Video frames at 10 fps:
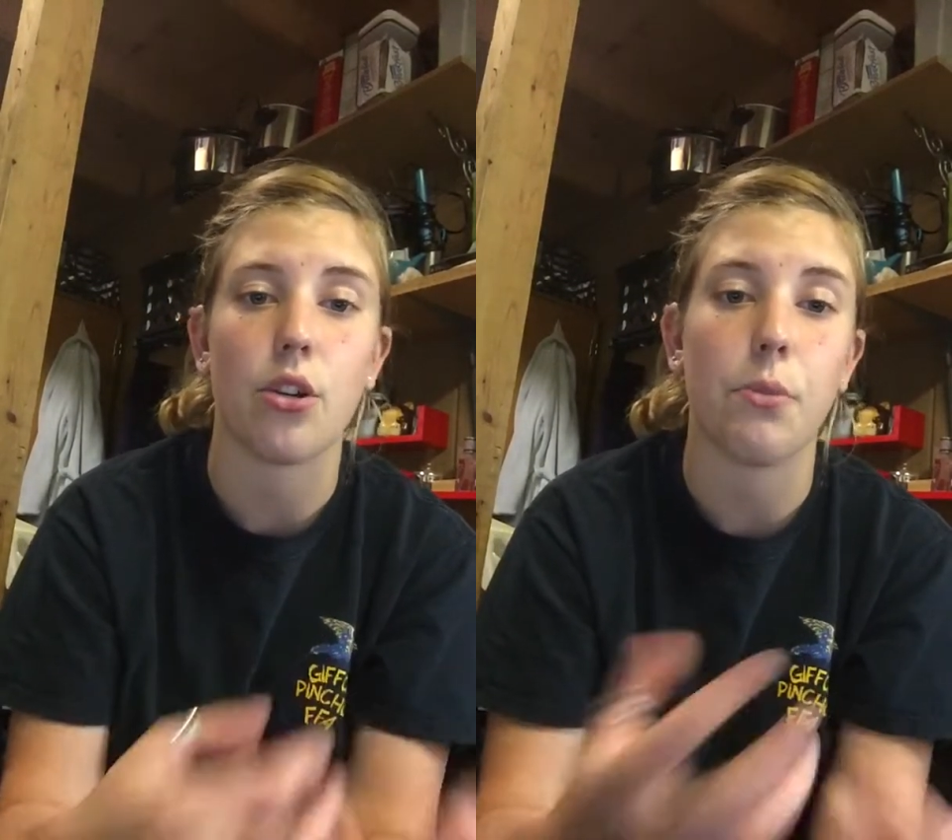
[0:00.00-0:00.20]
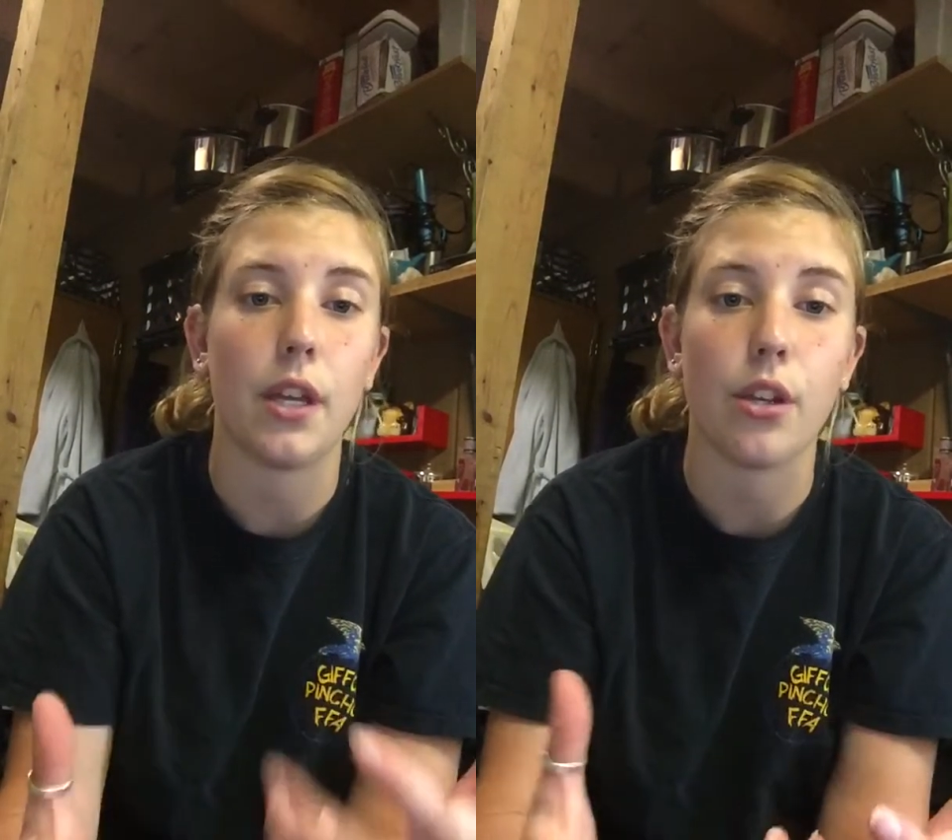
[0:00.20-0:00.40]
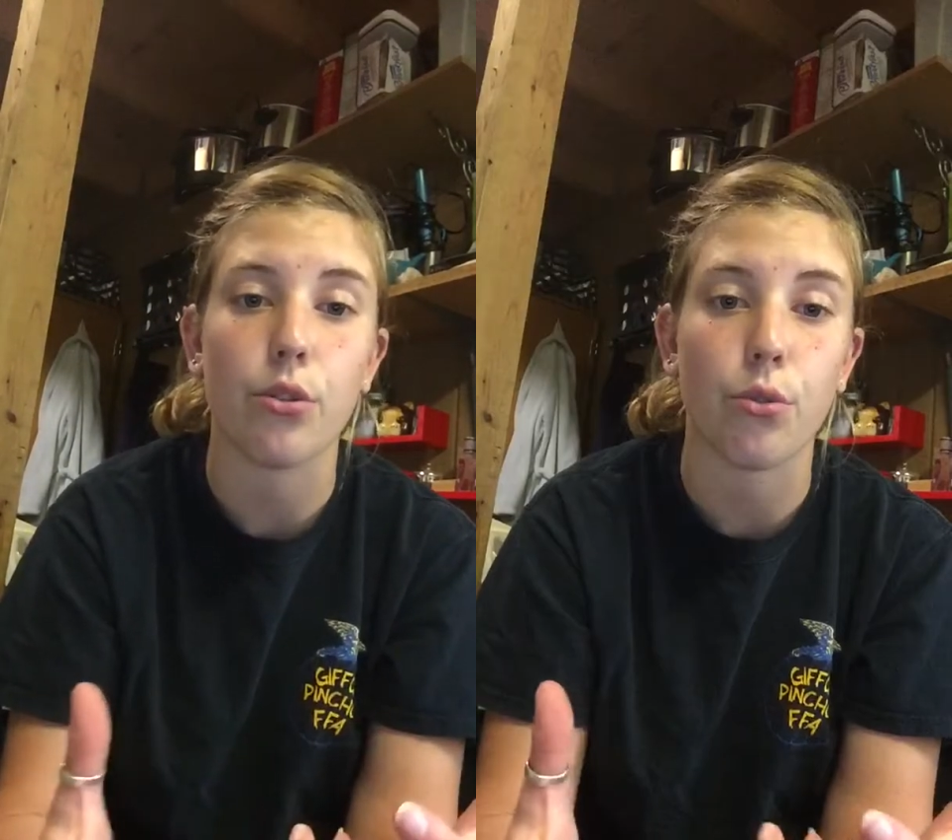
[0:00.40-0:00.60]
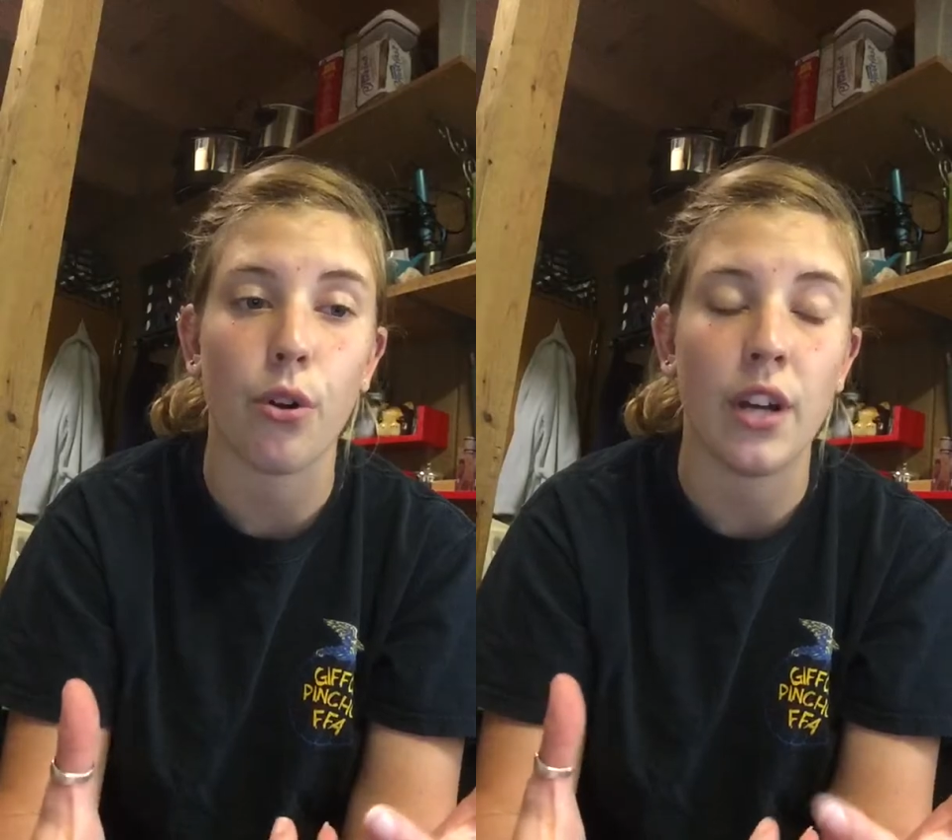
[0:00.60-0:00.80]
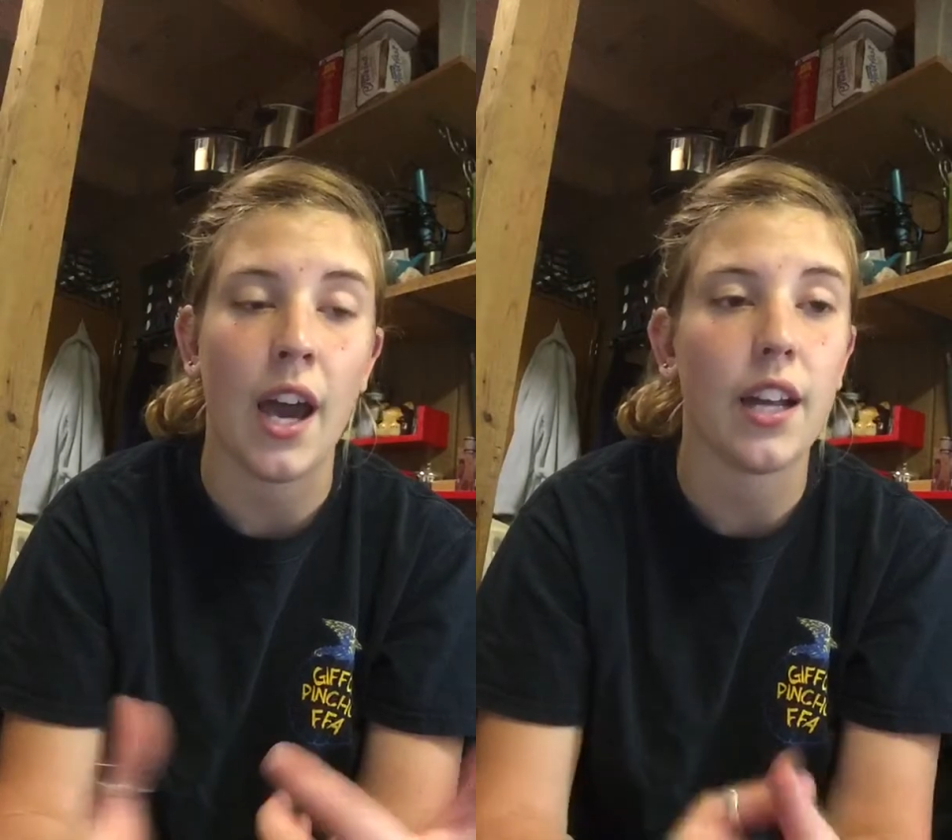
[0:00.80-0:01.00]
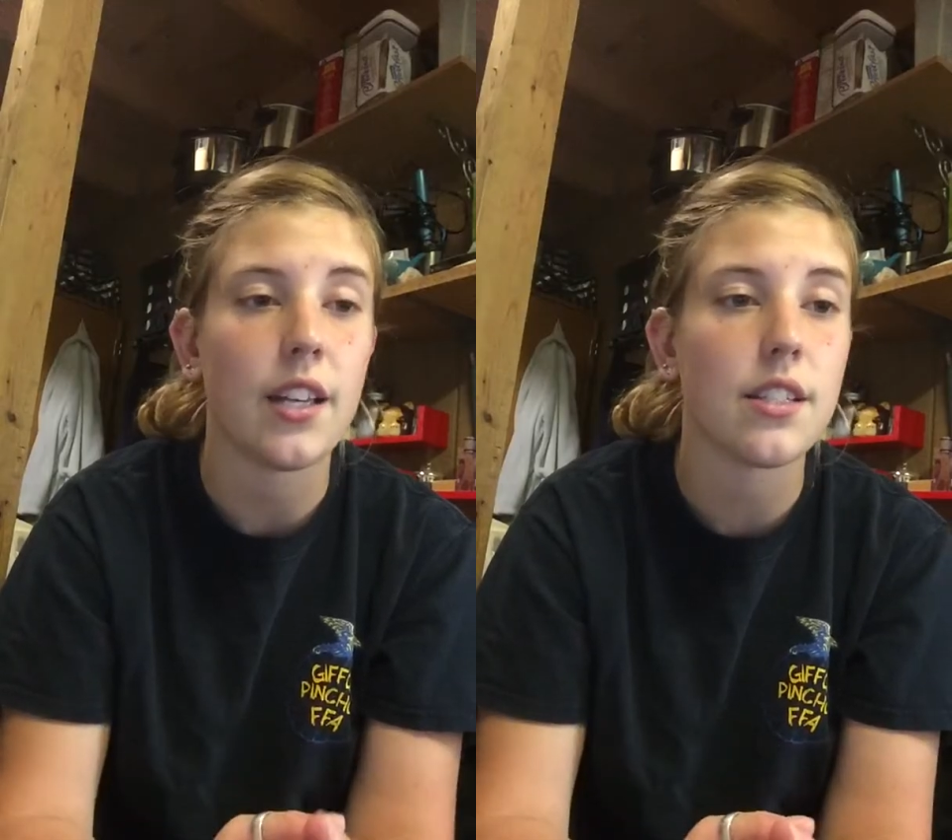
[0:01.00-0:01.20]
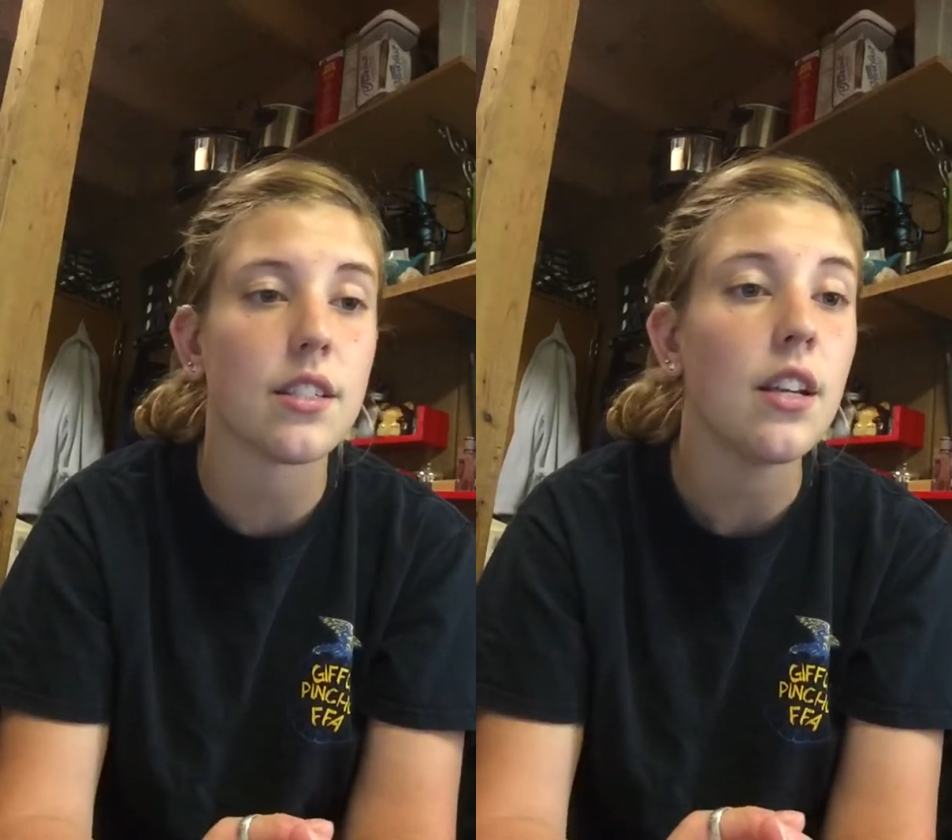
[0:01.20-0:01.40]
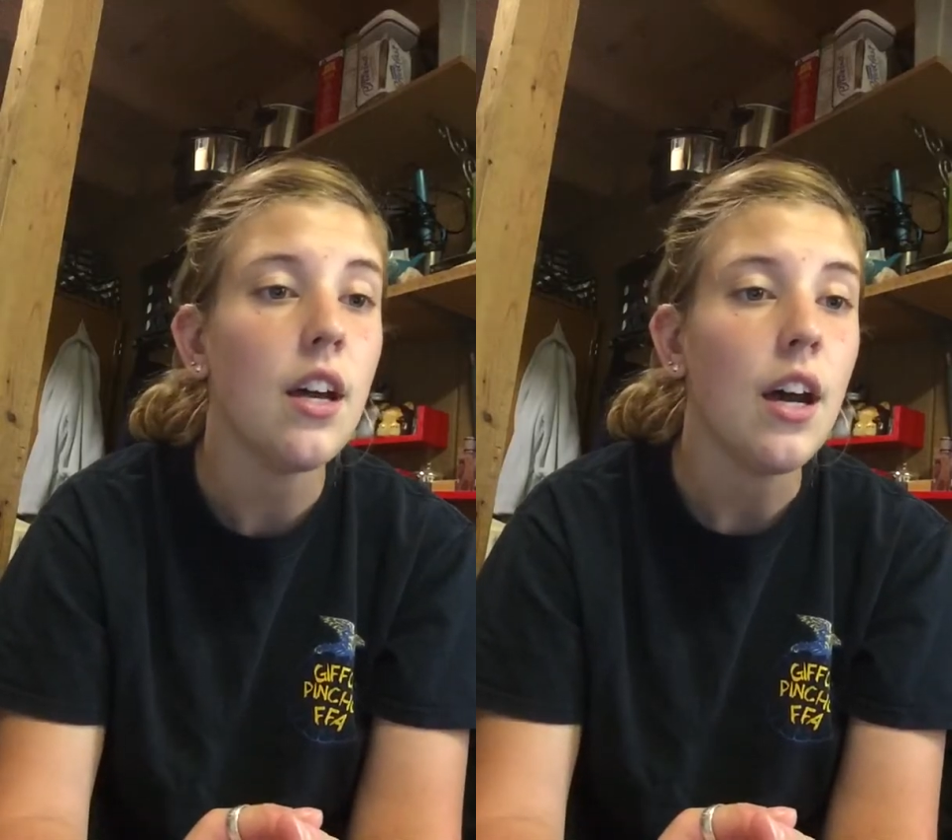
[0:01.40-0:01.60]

that are being thrown at us.